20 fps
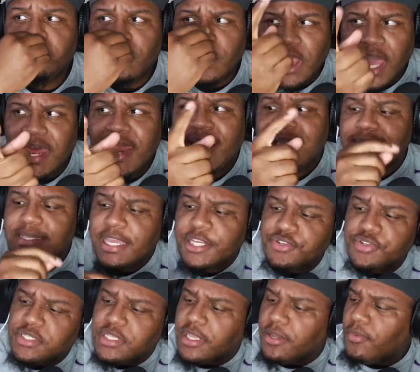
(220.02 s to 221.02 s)
and that's
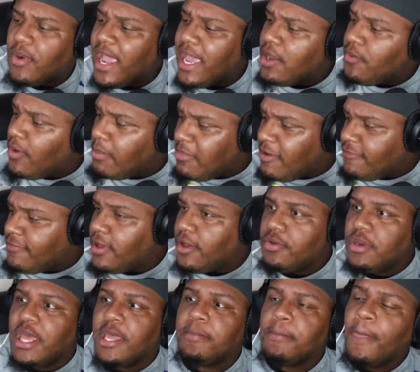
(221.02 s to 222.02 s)
interesting, right? Where my
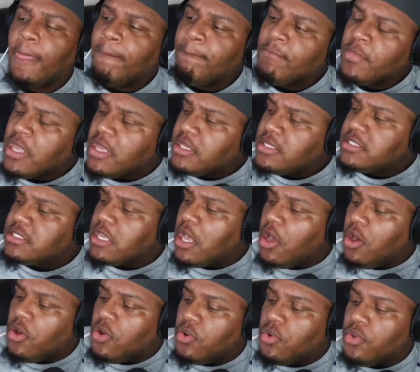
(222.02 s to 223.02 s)
phone at?
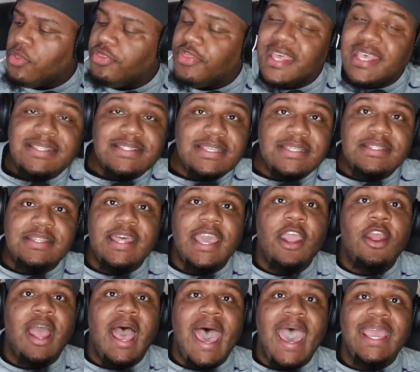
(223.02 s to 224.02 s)
So this is
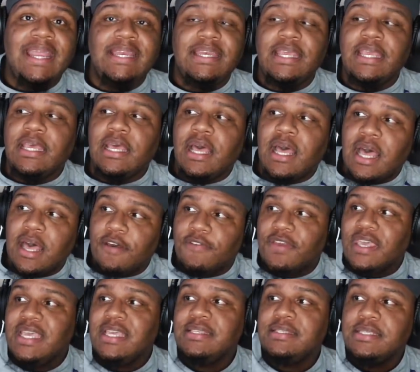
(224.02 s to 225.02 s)
their idea
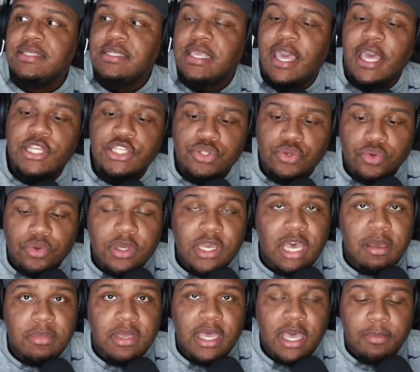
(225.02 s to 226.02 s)
of easy schedule
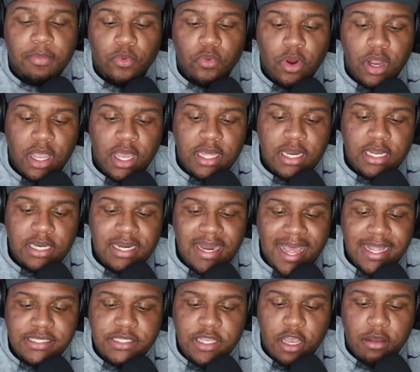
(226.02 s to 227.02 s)
coming up. And we're going to
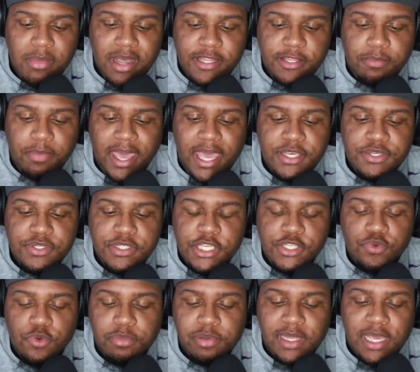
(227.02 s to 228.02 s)
not talk about the Patriots because
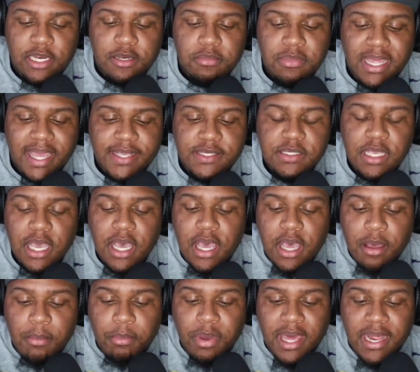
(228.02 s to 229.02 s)
we're playing them next.
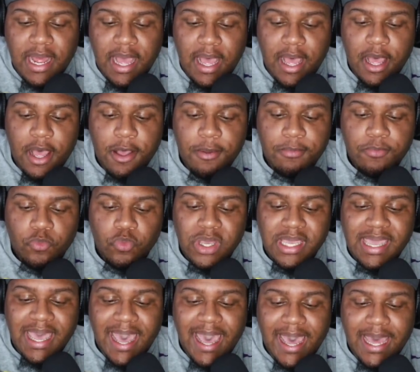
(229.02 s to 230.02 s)
But um, we
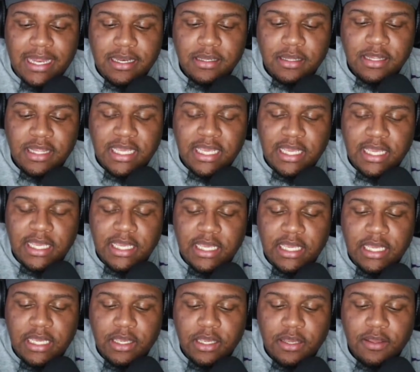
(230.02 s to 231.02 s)
got
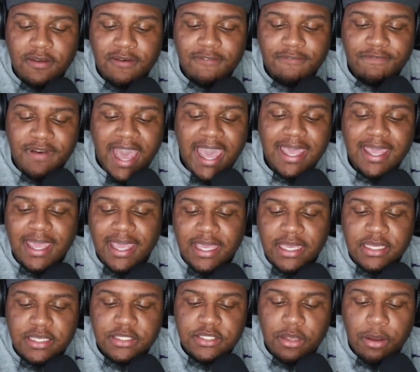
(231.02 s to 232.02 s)
the
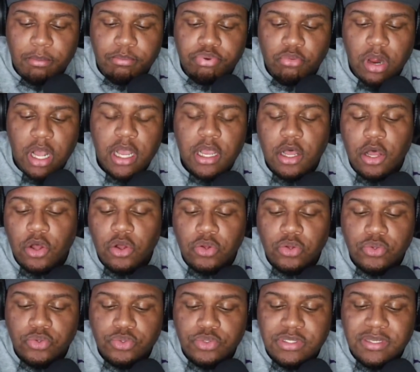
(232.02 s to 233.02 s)
Vikings,
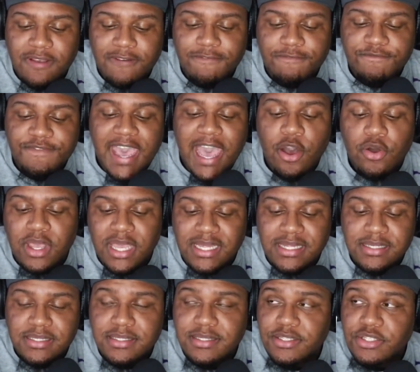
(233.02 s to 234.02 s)
Broncos,
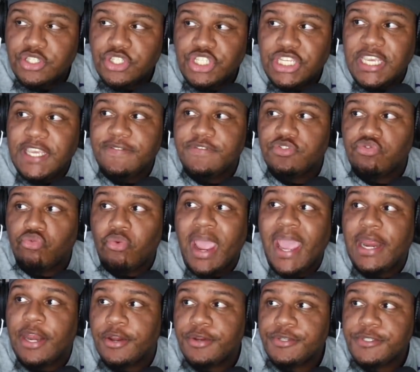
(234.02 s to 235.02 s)
Falcons, Chiefs,
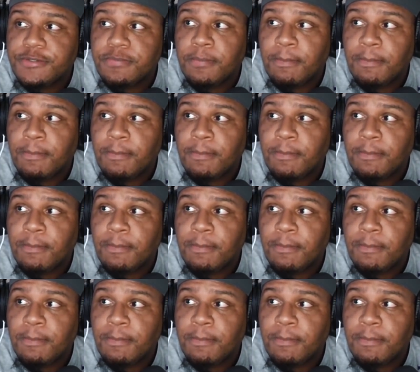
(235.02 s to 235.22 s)
Raiders.